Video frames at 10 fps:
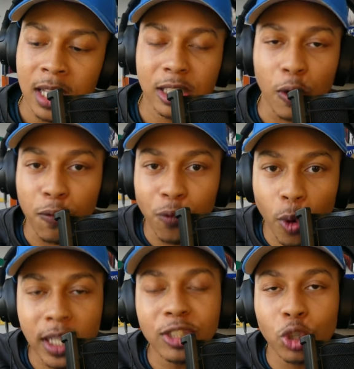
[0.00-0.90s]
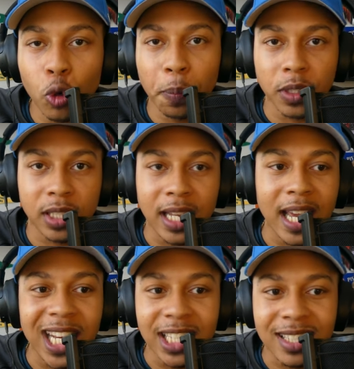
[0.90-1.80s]
to forty-two
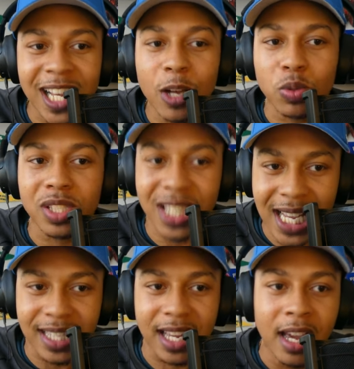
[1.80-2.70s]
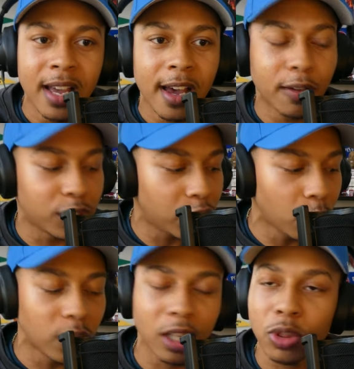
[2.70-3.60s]
percent in a single season of
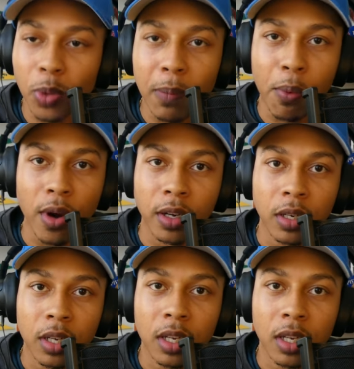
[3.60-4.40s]
shooting a three-pointer.